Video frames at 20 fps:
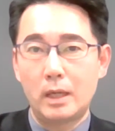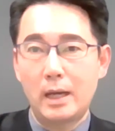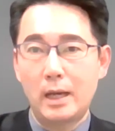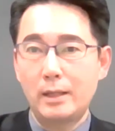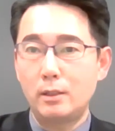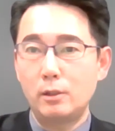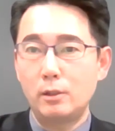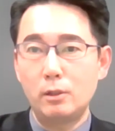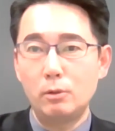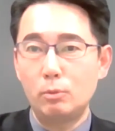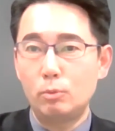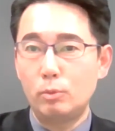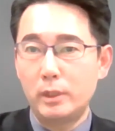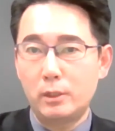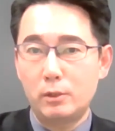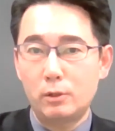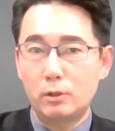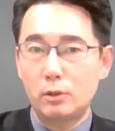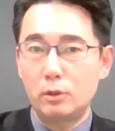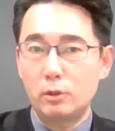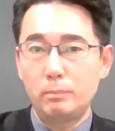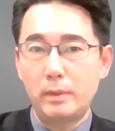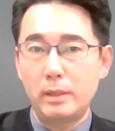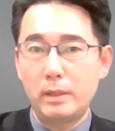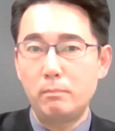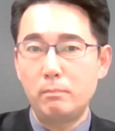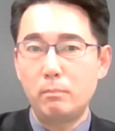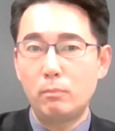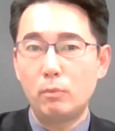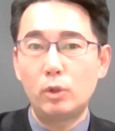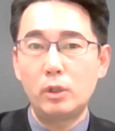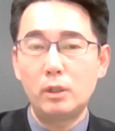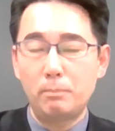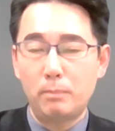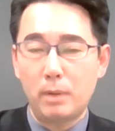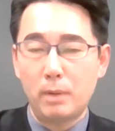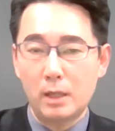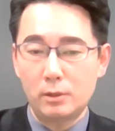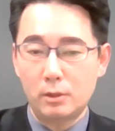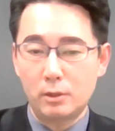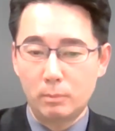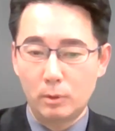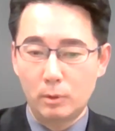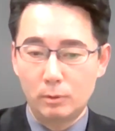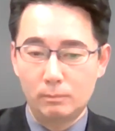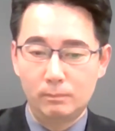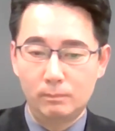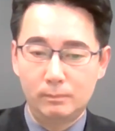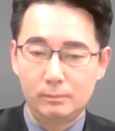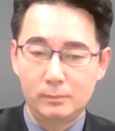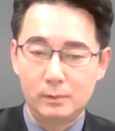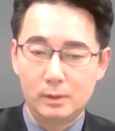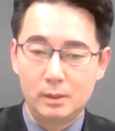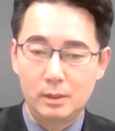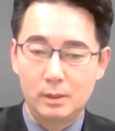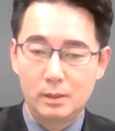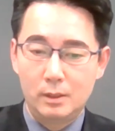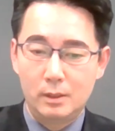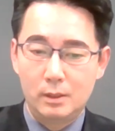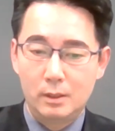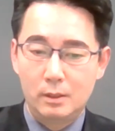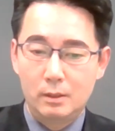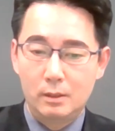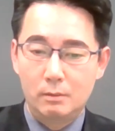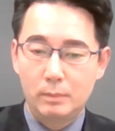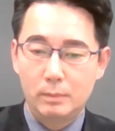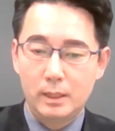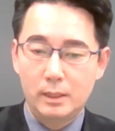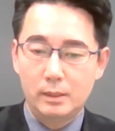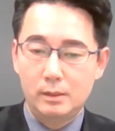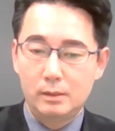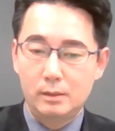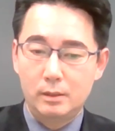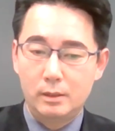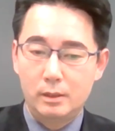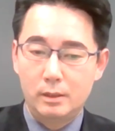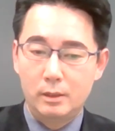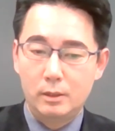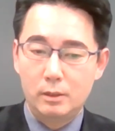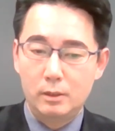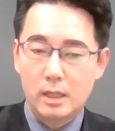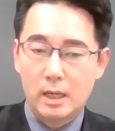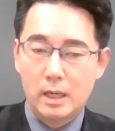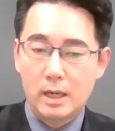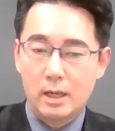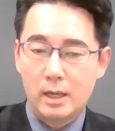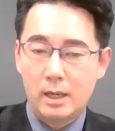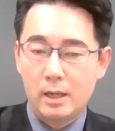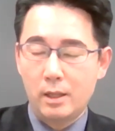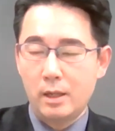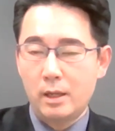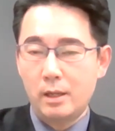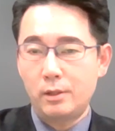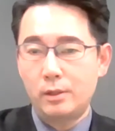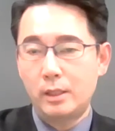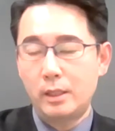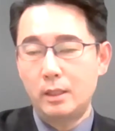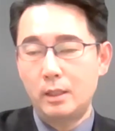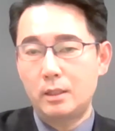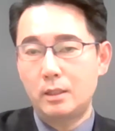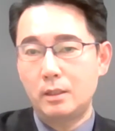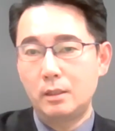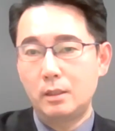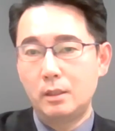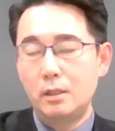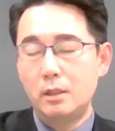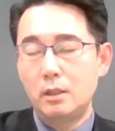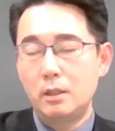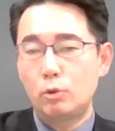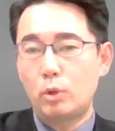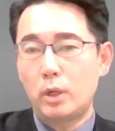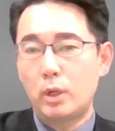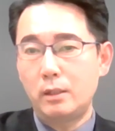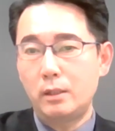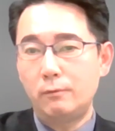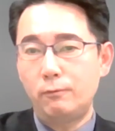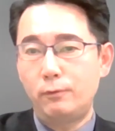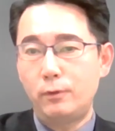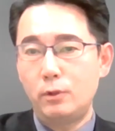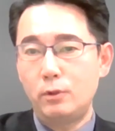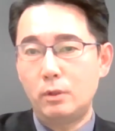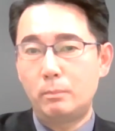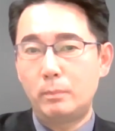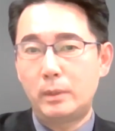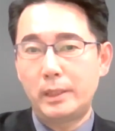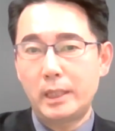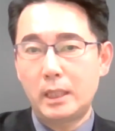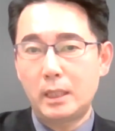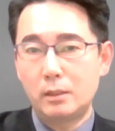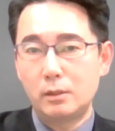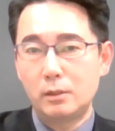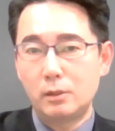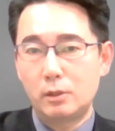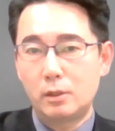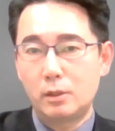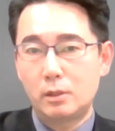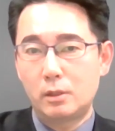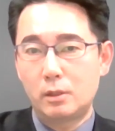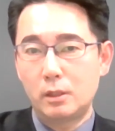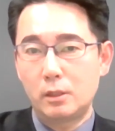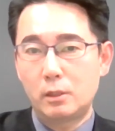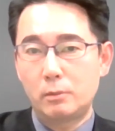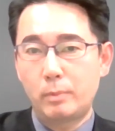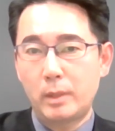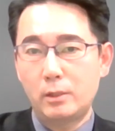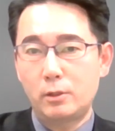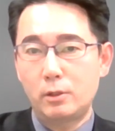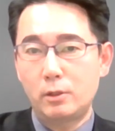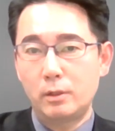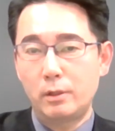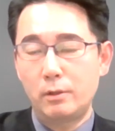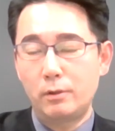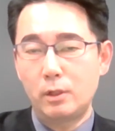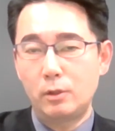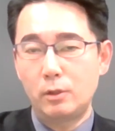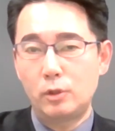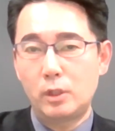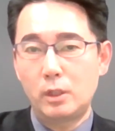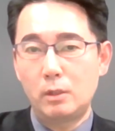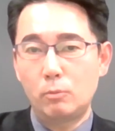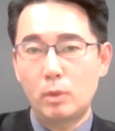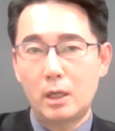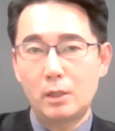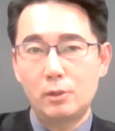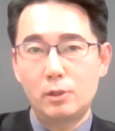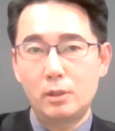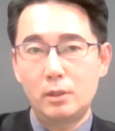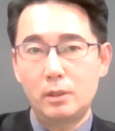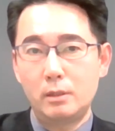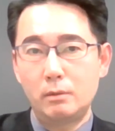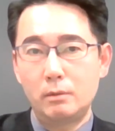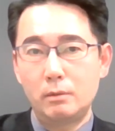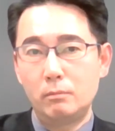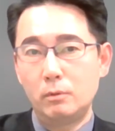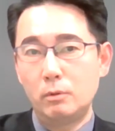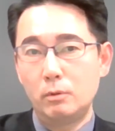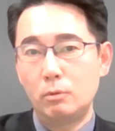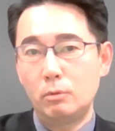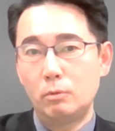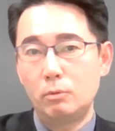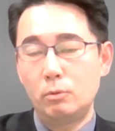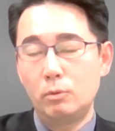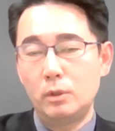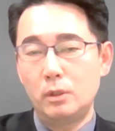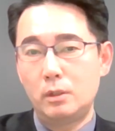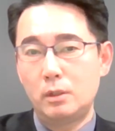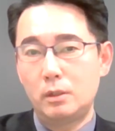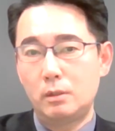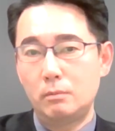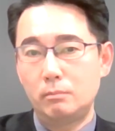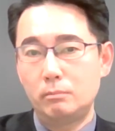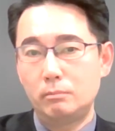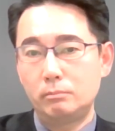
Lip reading: I don't know which could be more possible, but I think quite a few Americans, especially those in Washington, would